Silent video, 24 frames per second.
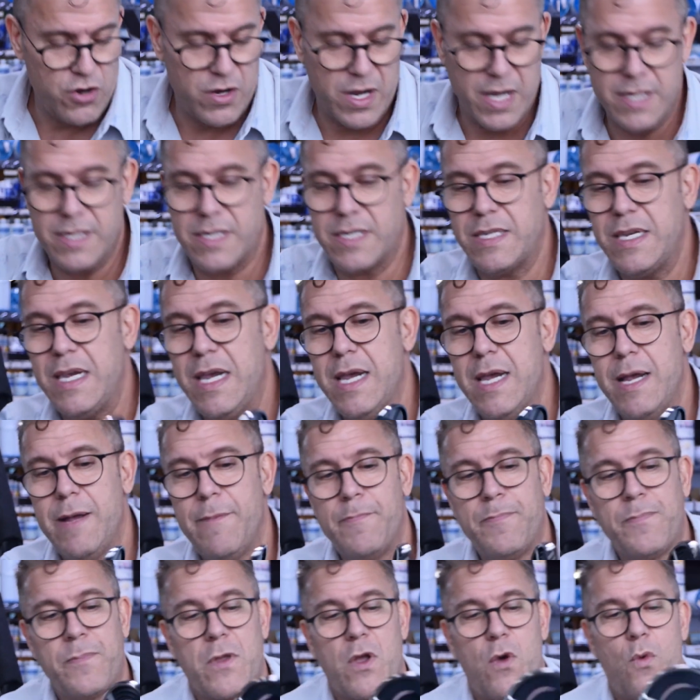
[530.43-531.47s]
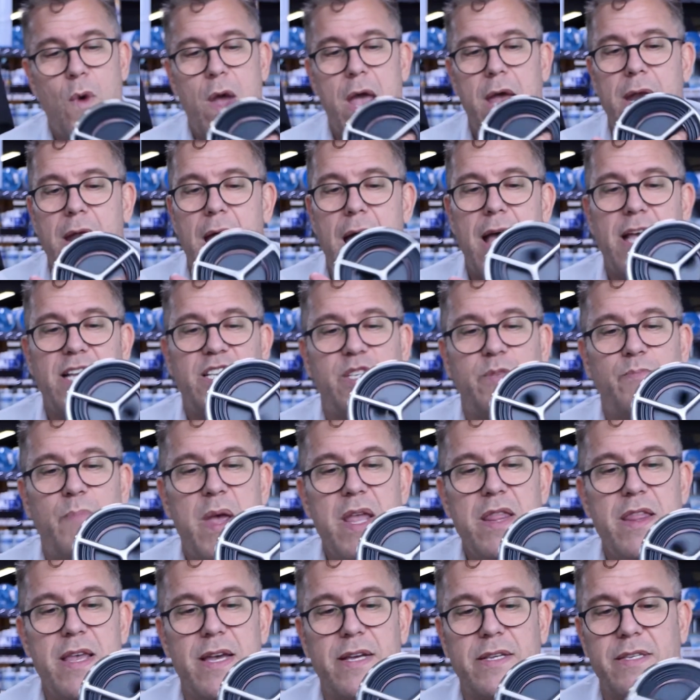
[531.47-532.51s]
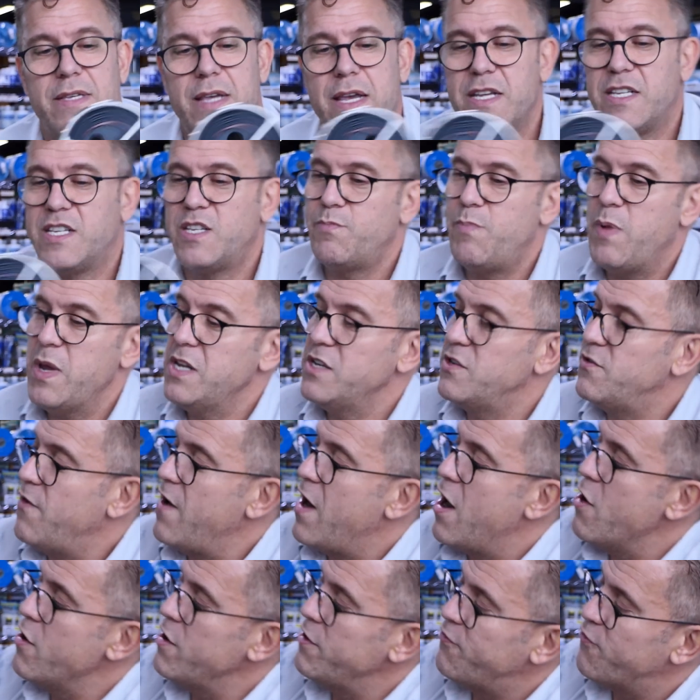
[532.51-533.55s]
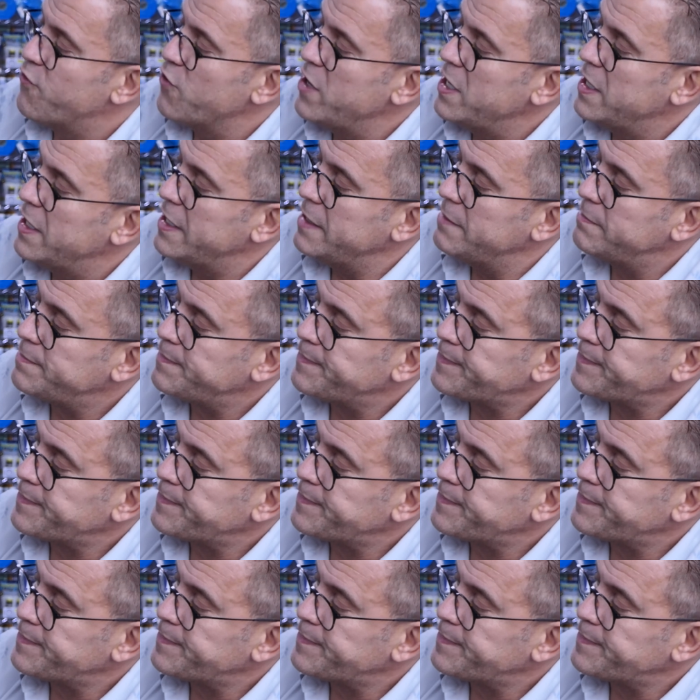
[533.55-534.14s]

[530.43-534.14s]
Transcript: you can see when I spin this, it spins very freely,